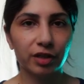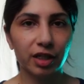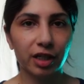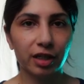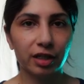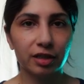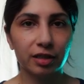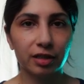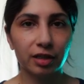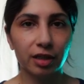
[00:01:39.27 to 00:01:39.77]

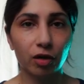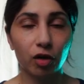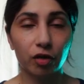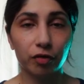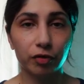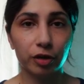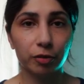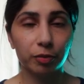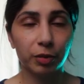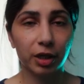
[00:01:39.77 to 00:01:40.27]
that is
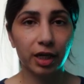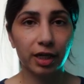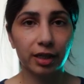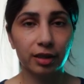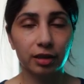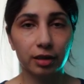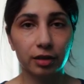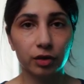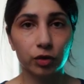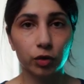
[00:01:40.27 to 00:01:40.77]
offered by
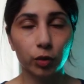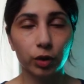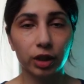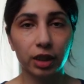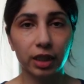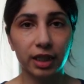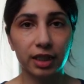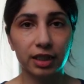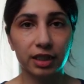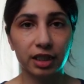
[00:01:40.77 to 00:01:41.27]
the
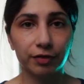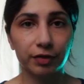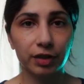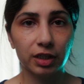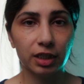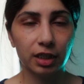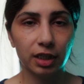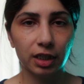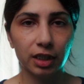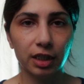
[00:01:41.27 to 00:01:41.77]
Sony
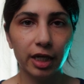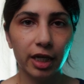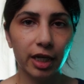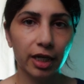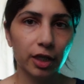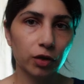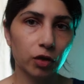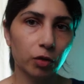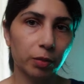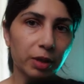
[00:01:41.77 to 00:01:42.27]
A7C. So